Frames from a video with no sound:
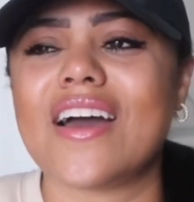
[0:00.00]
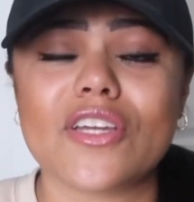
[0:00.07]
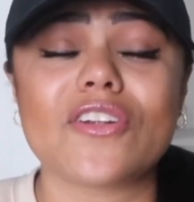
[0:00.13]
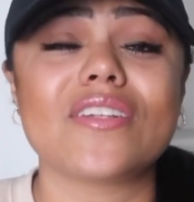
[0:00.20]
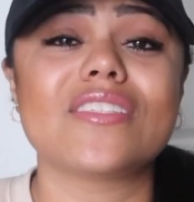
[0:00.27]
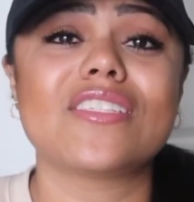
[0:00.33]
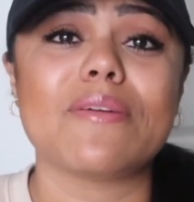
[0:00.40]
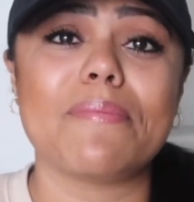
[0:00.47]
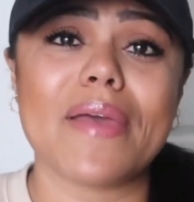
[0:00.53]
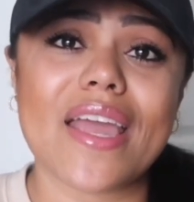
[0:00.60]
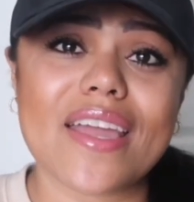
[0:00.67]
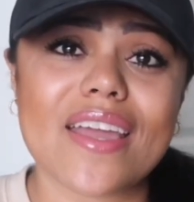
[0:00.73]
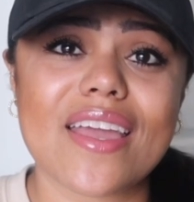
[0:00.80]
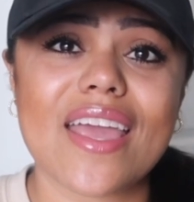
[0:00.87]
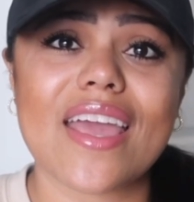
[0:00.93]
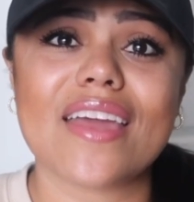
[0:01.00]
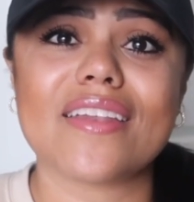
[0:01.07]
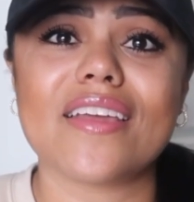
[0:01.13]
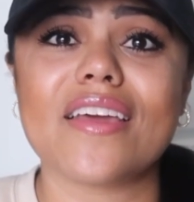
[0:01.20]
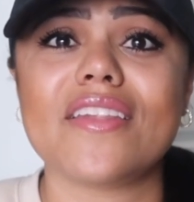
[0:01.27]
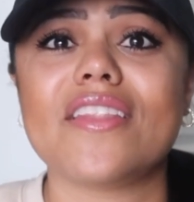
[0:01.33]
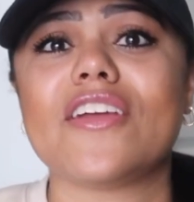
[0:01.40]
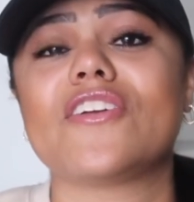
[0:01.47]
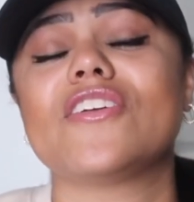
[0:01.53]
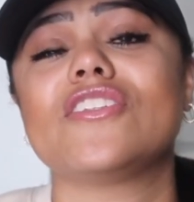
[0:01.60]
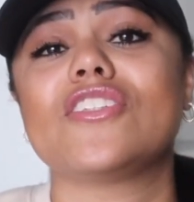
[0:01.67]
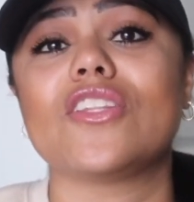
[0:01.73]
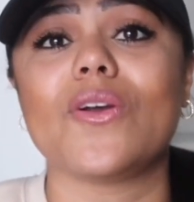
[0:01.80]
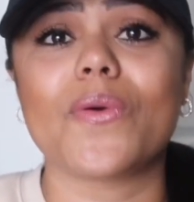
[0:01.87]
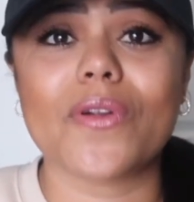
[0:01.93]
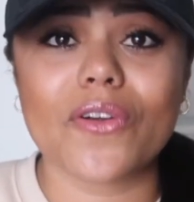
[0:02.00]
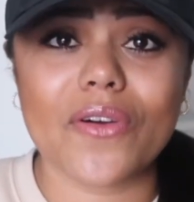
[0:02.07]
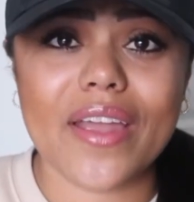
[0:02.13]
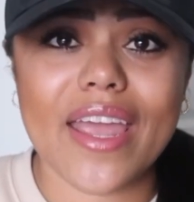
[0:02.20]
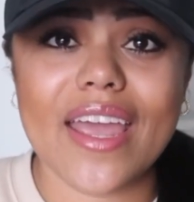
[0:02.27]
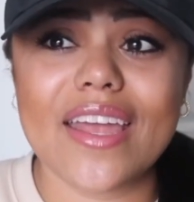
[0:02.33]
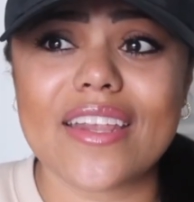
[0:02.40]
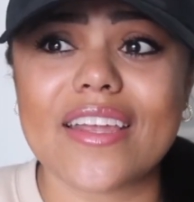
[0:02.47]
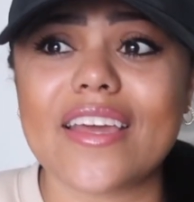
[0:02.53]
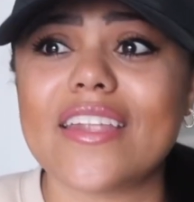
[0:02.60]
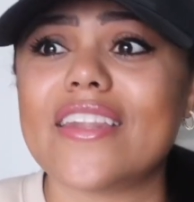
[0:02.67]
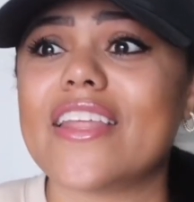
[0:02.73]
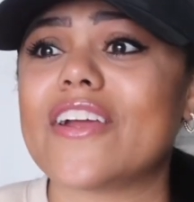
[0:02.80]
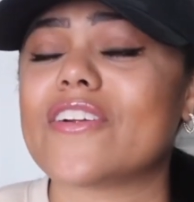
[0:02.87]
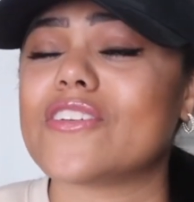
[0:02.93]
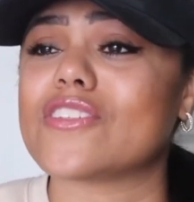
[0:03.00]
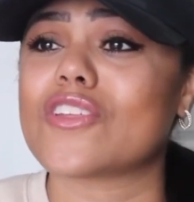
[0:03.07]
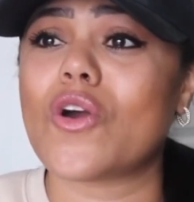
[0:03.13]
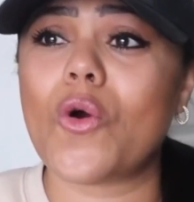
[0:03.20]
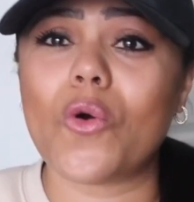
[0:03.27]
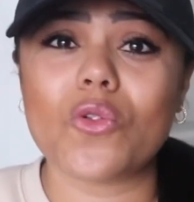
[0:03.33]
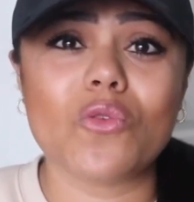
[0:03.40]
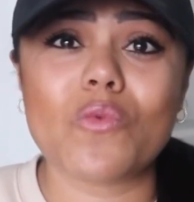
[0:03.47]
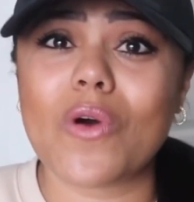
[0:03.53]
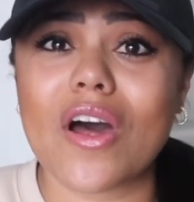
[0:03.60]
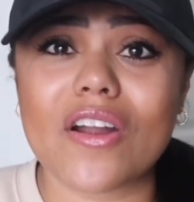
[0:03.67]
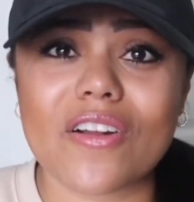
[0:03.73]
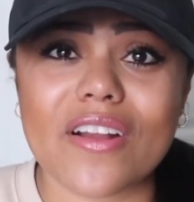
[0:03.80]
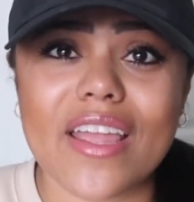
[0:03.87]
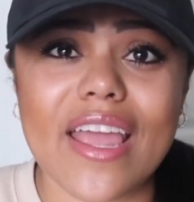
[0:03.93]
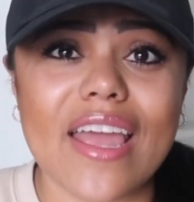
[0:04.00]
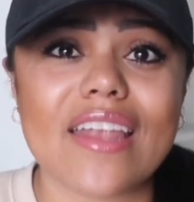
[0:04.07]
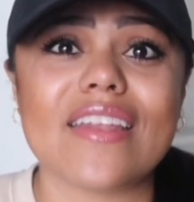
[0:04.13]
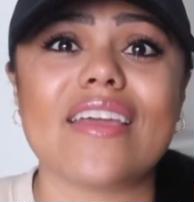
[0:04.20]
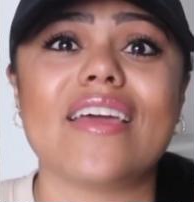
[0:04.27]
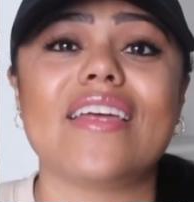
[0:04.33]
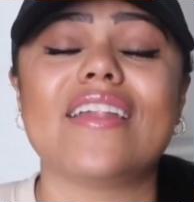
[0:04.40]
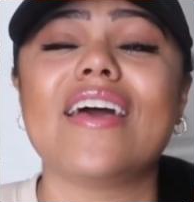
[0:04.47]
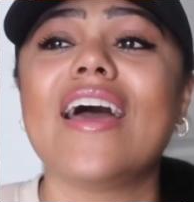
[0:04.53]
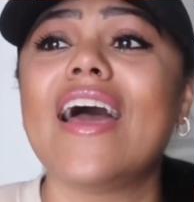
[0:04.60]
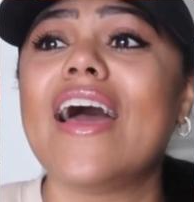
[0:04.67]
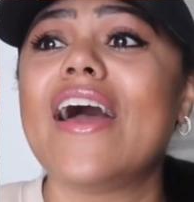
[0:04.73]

there is Topanga Canyon, there is Laurel Canyon, there is Coldwater Canyon.